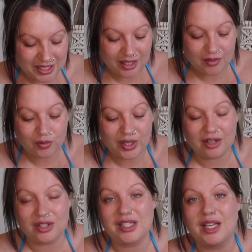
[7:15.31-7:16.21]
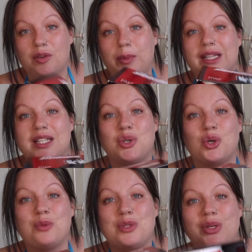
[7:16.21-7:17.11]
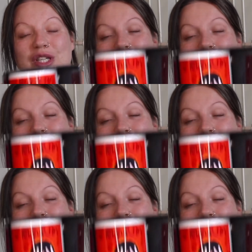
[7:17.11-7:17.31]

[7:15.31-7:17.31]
Didn't even realise Steve had picked this up. So it's